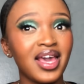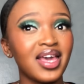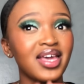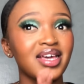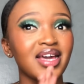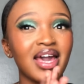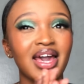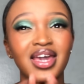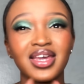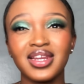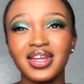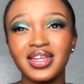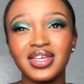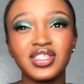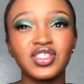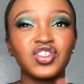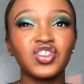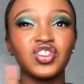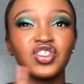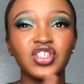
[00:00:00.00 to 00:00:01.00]
kindly
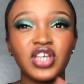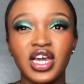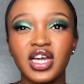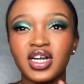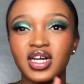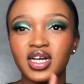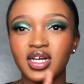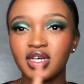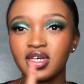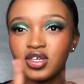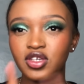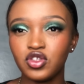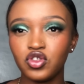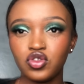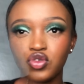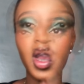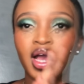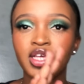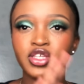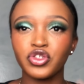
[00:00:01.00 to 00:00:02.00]
check into.
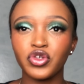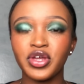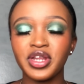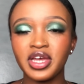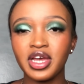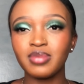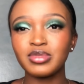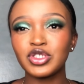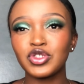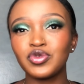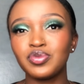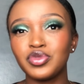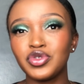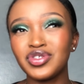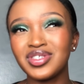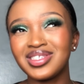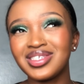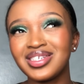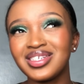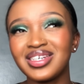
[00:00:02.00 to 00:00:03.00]
So when it comes to
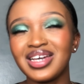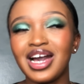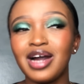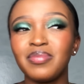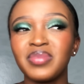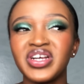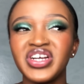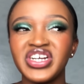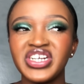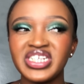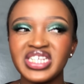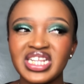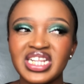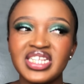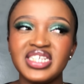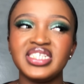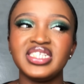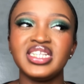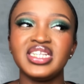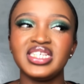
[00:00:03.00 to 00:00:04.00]
music, I'm
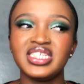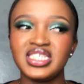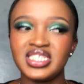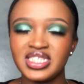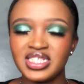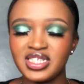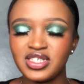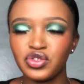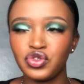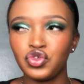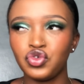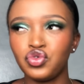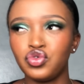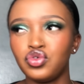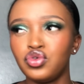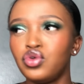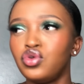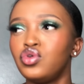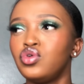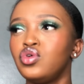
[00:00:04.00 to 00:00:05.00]
currently listening
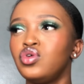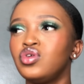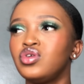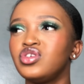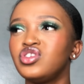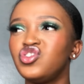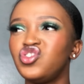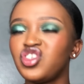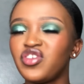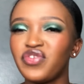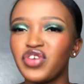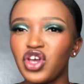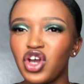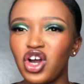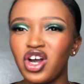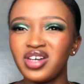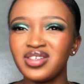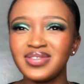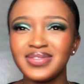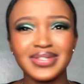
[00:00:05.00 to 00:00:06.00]
to
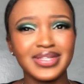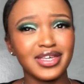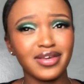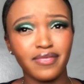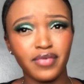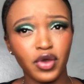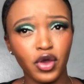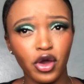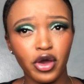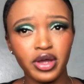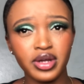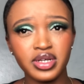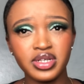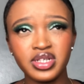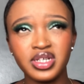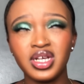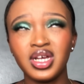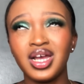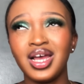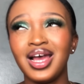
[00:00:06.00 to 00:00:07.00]
Giveon.
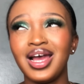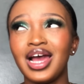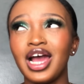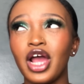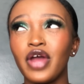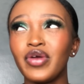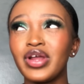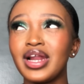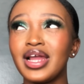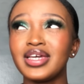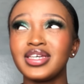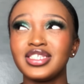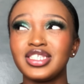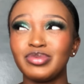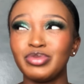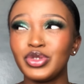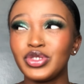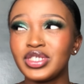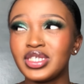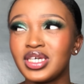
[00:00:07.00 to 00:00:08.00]
I really like his
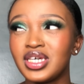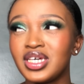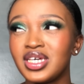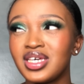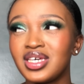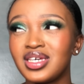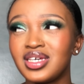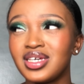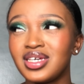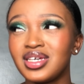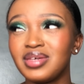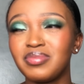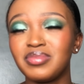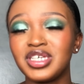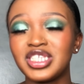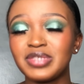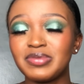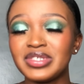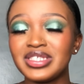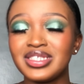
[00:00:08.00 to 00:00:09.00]
music. It
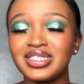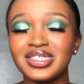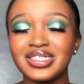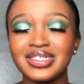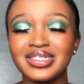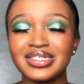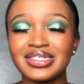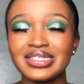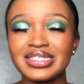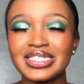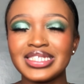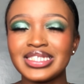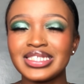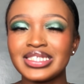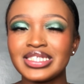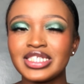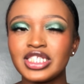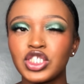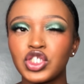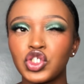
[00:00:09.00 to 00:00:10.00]
makes me
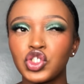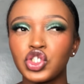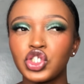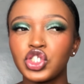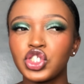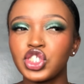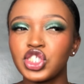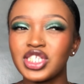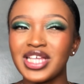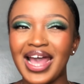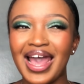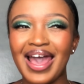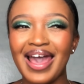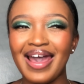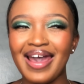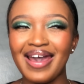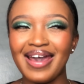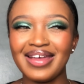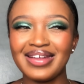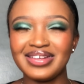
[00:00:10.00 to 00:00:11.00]

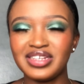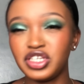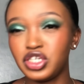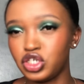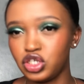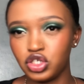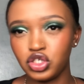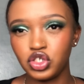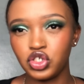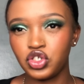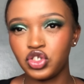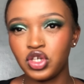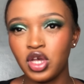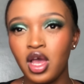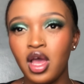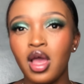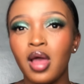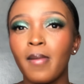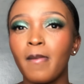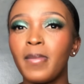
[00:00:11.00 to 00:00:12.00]
sad-ish,
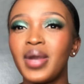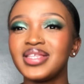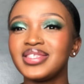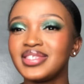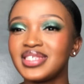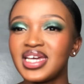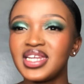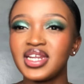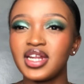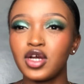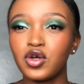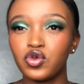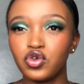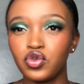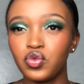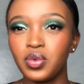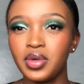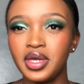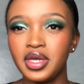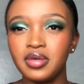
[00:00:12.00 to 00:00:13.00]
but sad in a good
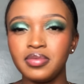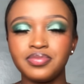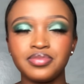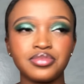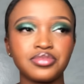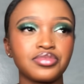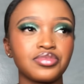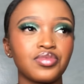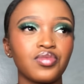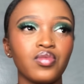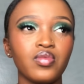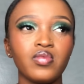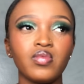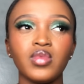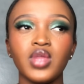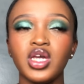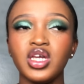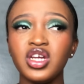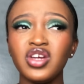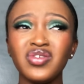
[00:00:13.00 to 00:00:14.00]
way.
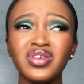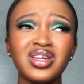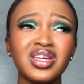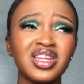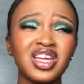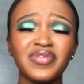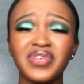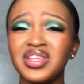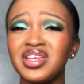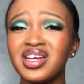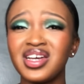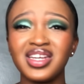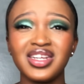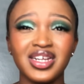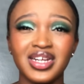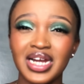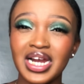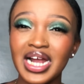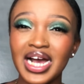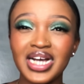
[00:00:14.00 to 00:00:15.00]
Inafanyanga ni
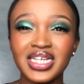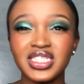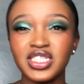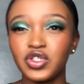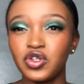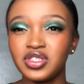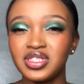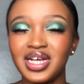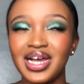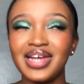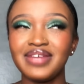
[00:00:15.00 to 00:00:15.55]
relax, and also I